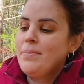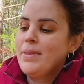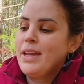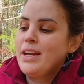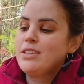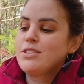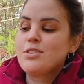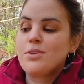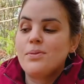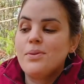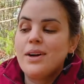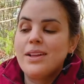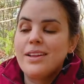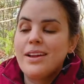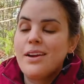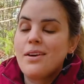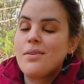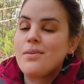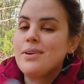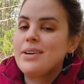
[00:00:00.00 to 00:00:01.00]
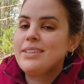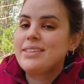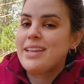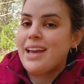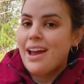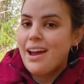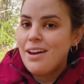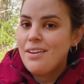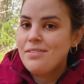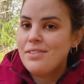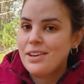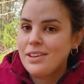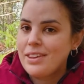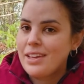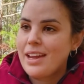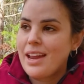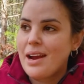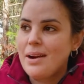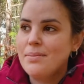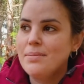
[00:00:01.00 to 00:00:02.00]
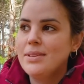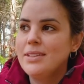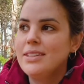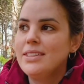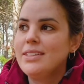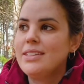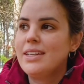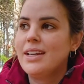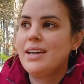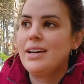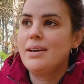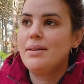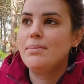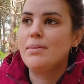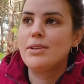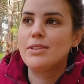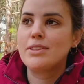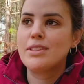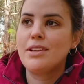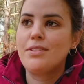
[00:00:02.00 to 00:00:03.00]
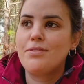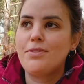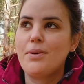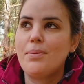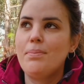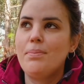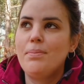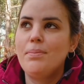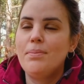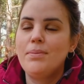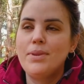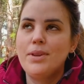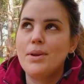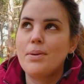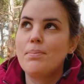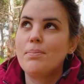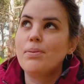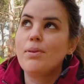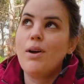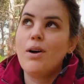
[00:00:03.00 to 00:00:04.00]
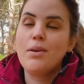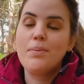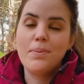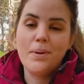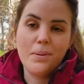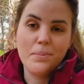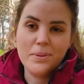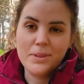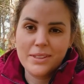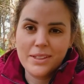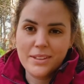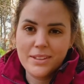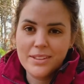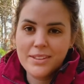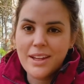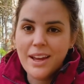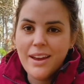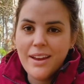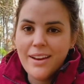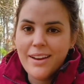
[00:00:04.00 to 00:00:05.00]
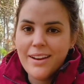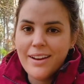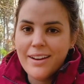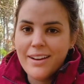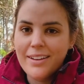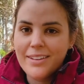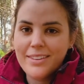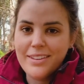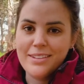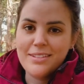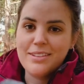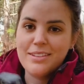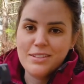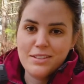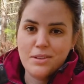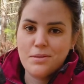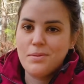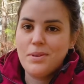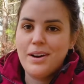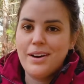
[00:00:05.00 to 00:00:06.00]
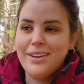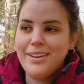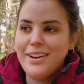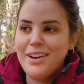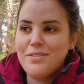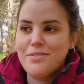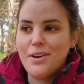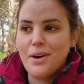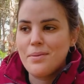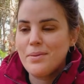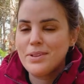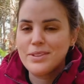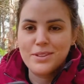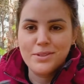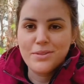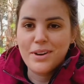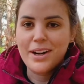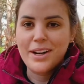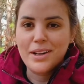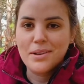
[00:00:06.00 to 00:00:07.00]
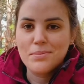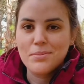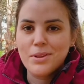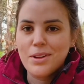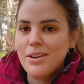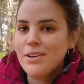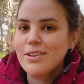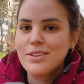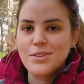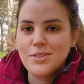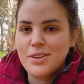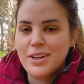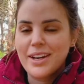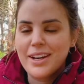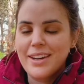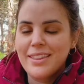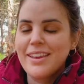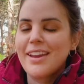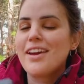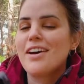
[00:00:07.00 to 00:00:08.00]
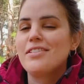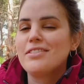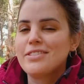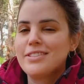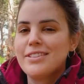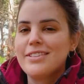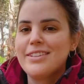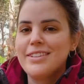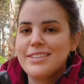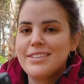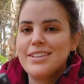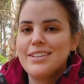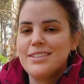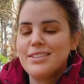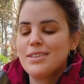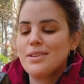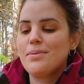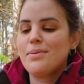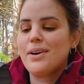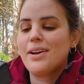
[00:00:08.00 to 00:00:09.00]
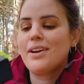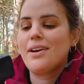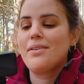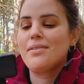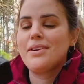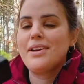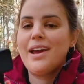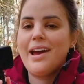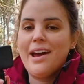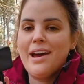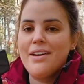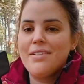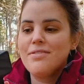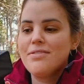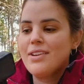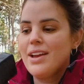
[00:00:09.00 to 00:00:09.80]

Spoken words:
So while I always have other cameras, mostly for, you know, blog purposes, this is the one. If I wasn't writing a blog or doing anything else, this is the one I would have.